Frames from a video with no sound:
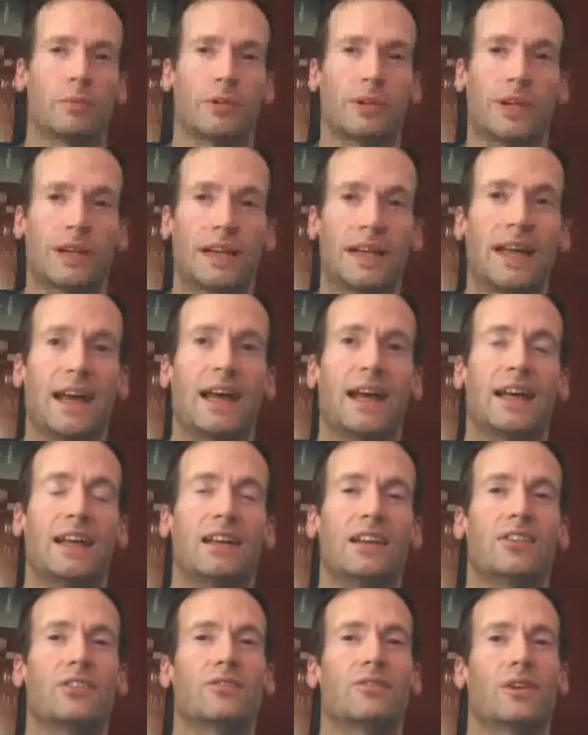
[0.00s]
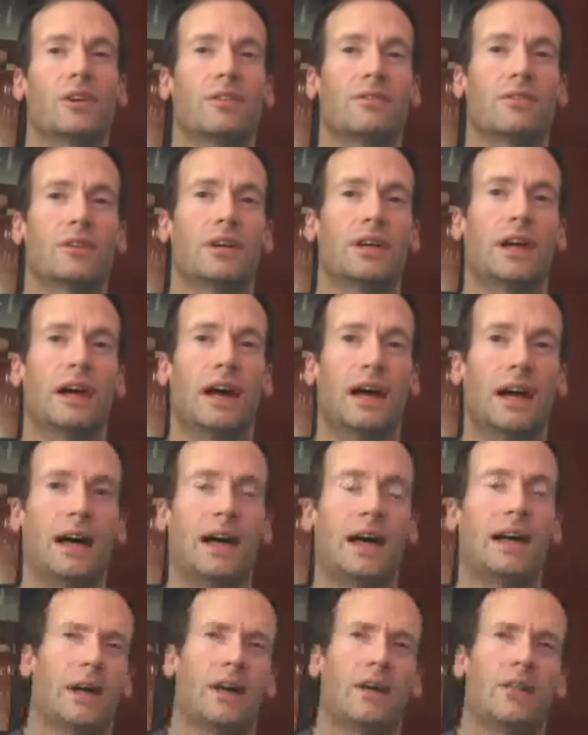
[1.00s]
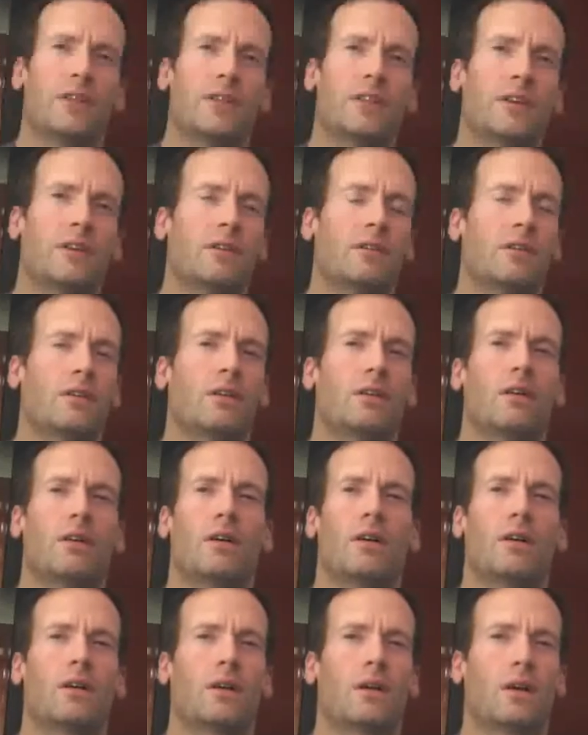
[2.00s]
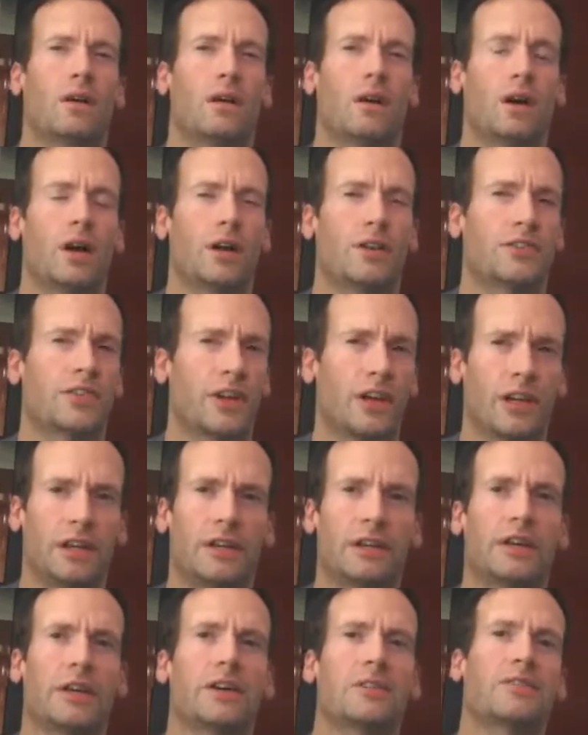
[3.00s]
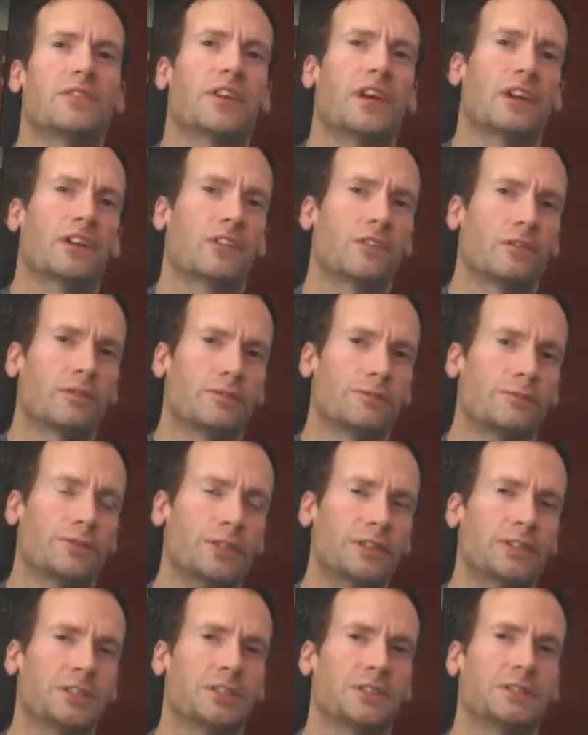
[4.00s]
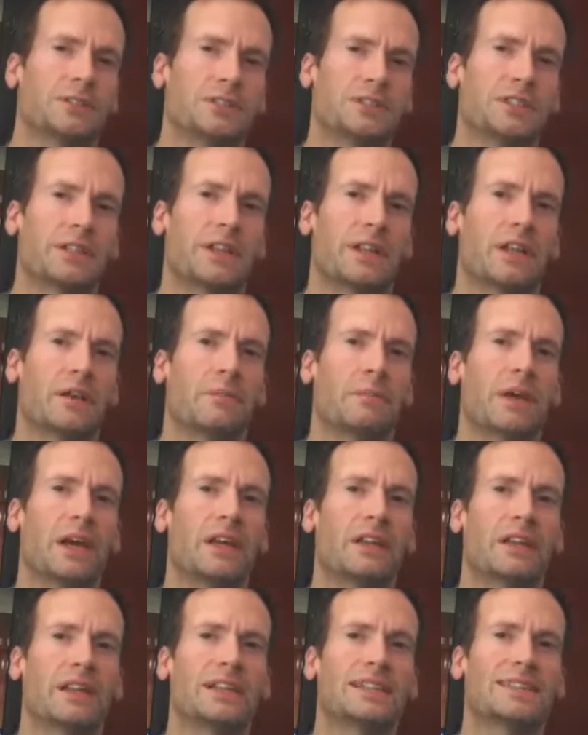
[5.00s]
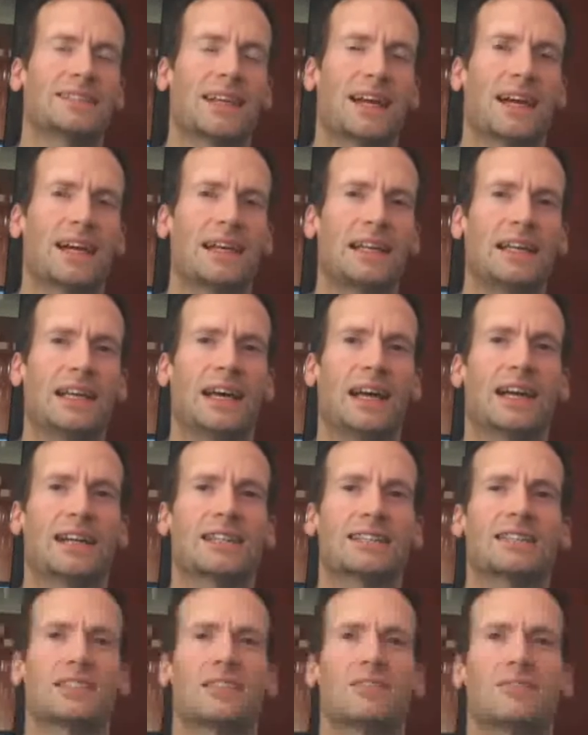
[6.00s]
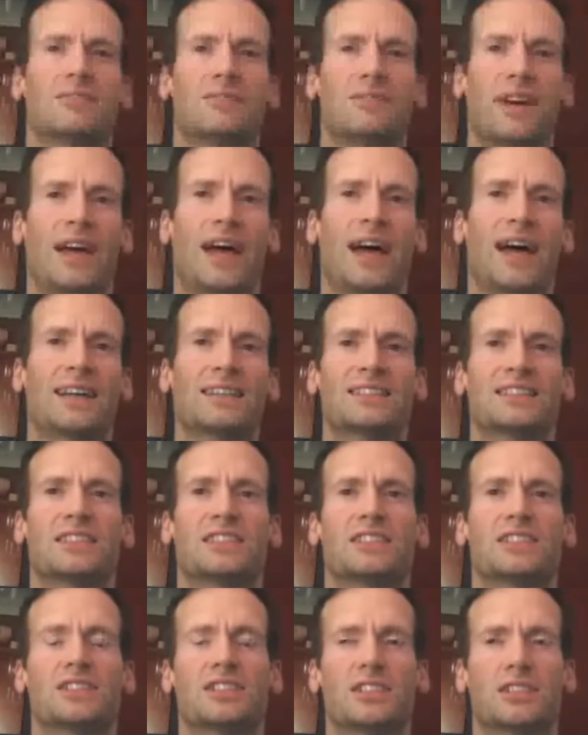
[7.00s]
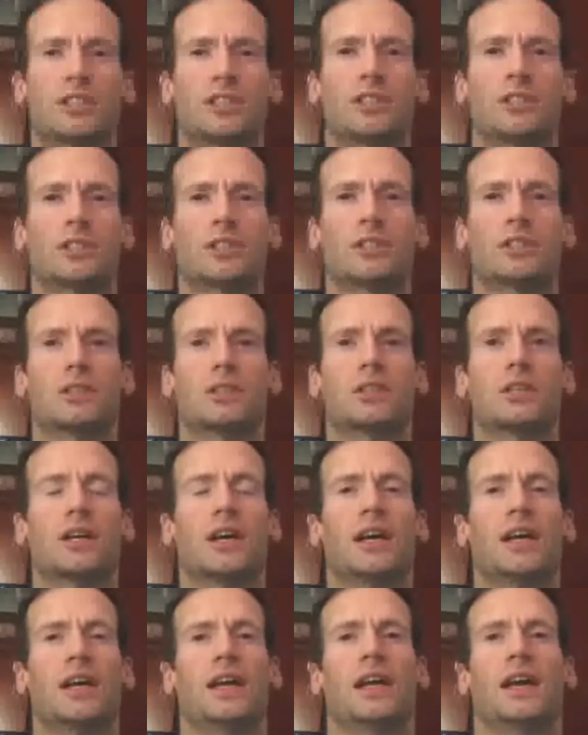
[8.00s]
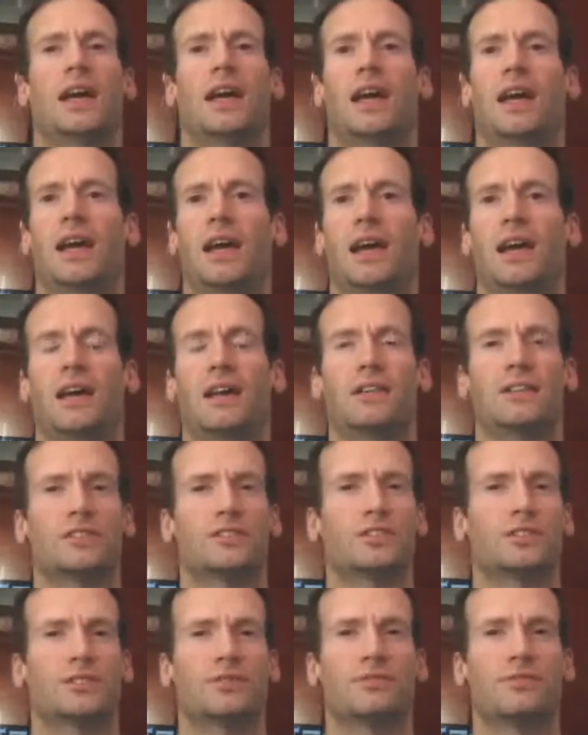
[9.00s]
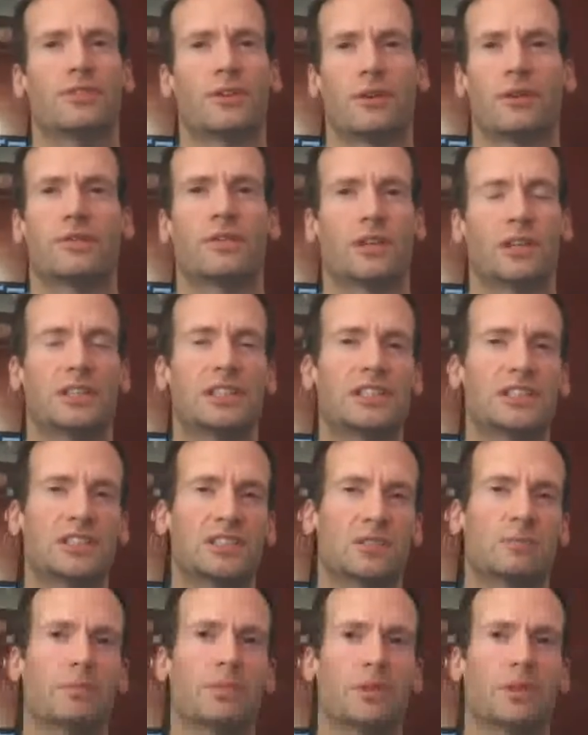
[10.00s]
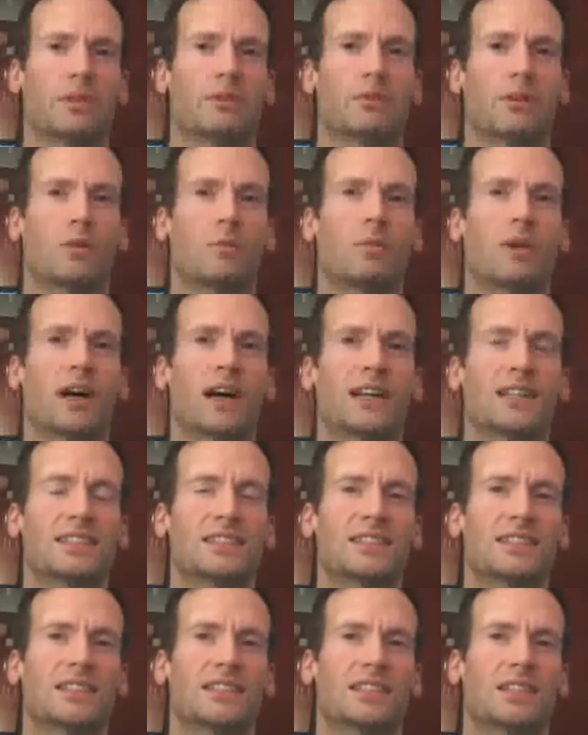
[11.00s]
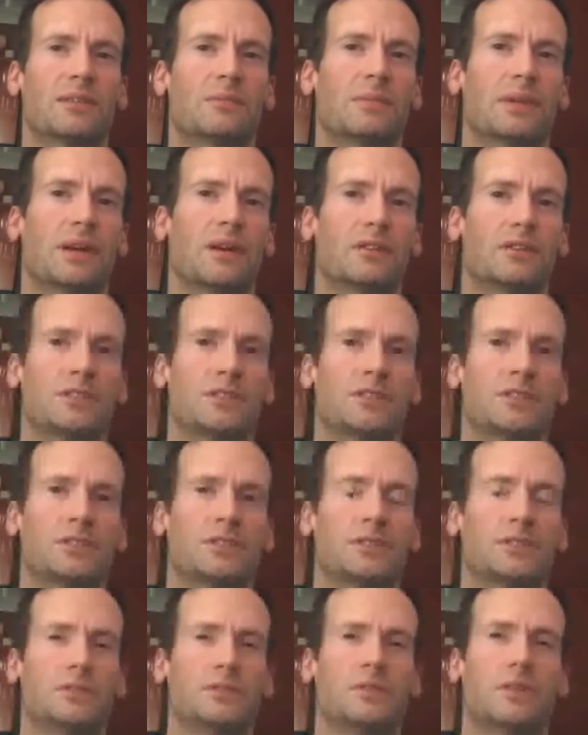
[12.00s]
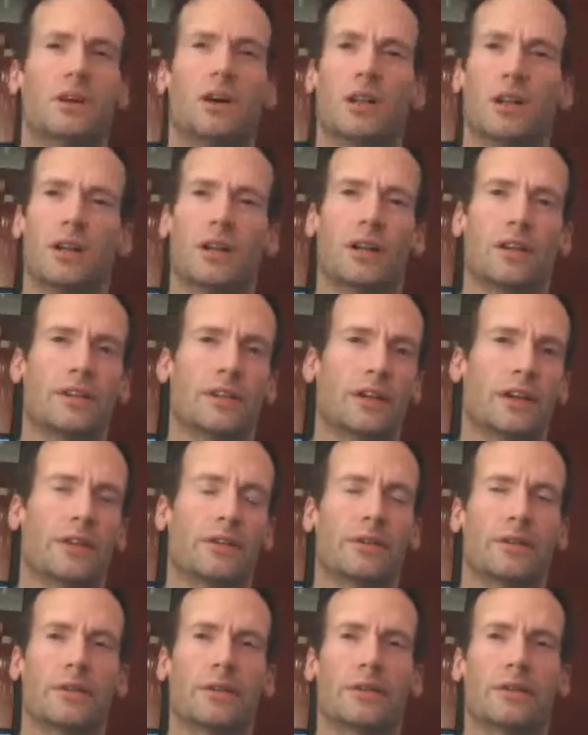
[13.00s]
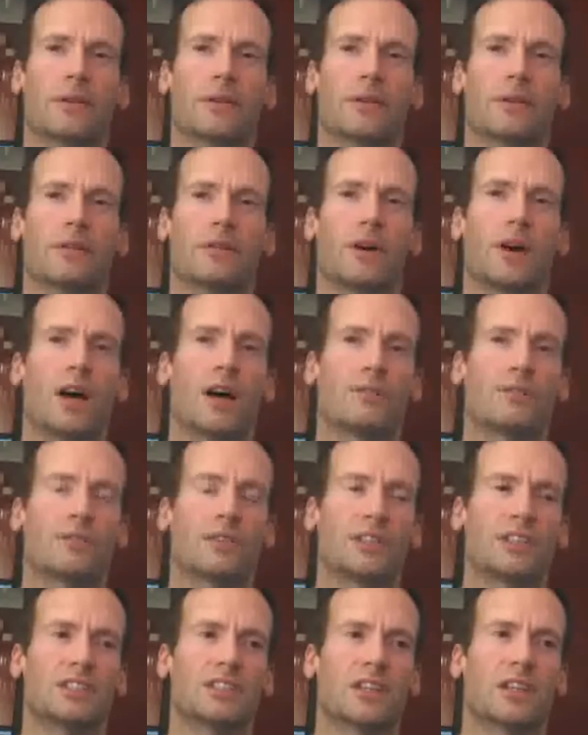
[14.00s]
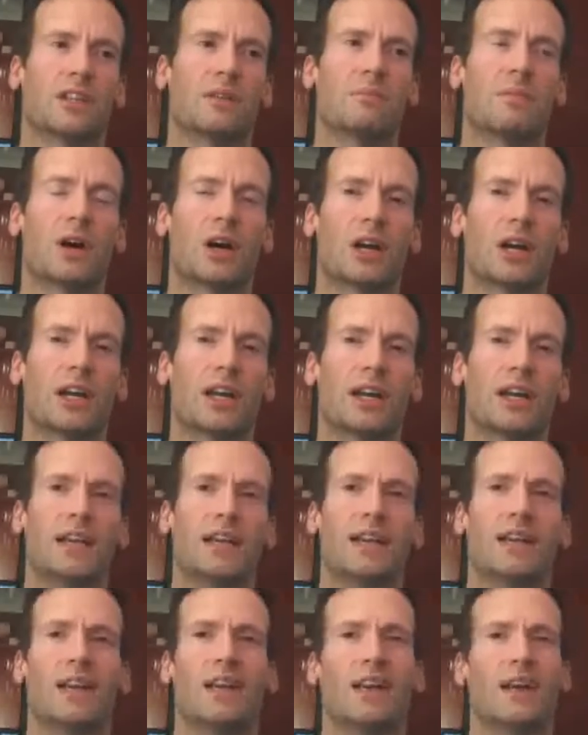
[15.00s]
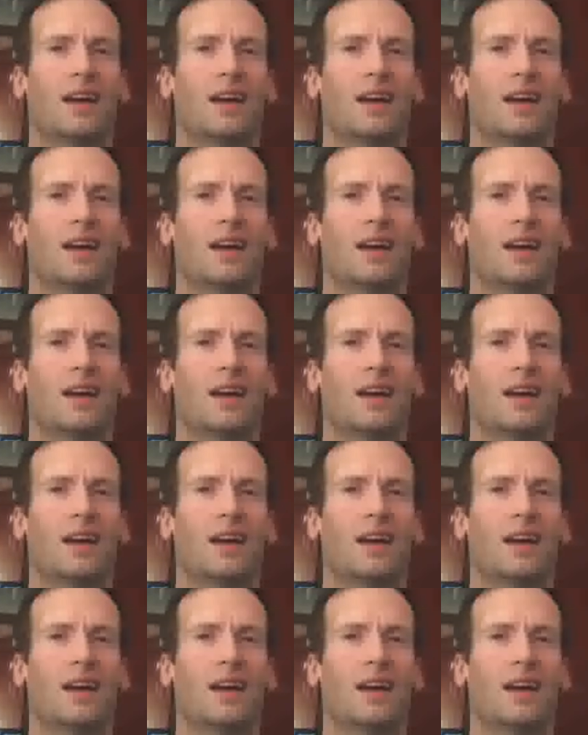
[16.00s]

to get is very, very high. There are a ton of technical features that make this IDX fast, secure, and just very, very simple and robust compared to a lot of the other offerings on the market.